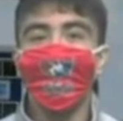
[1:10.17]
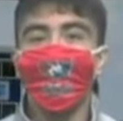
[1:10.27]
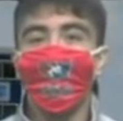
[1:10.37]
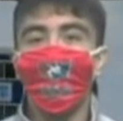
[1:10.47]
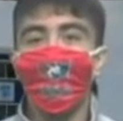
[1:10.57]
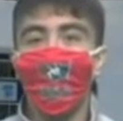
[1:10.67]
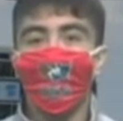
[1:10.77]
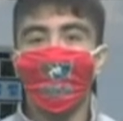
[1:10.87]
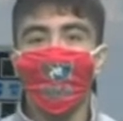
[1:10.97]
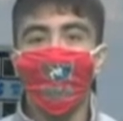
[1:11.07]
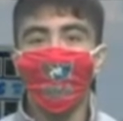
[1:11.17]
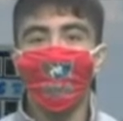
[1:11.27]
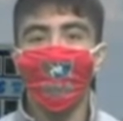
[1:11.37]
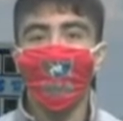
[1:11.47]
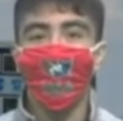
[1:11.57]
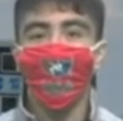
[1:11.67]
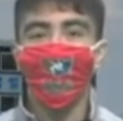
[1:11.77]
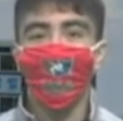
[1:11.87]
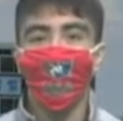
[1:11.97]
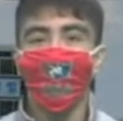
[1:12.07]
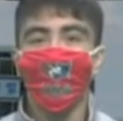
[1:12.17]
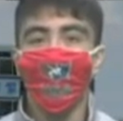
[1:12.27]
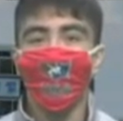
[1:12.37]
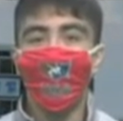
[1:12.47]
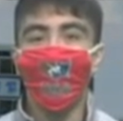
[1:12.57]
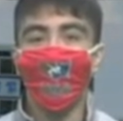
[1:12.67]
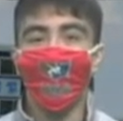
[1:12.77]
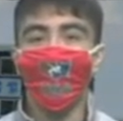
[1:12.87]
The team had their best serving performance of the year,